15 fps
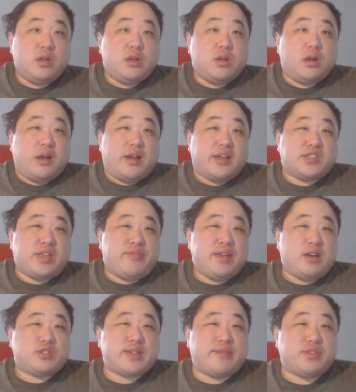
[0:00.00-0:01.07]
Alright, is there anything
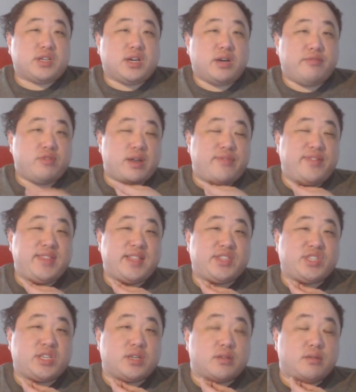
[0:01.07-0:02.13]
else I have to cover? I think
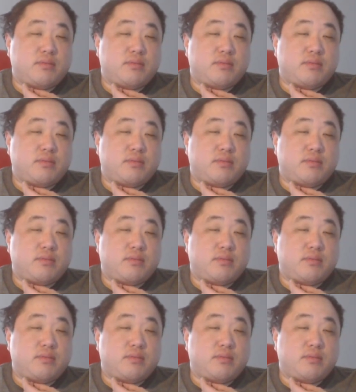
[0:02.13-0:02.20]
that's it.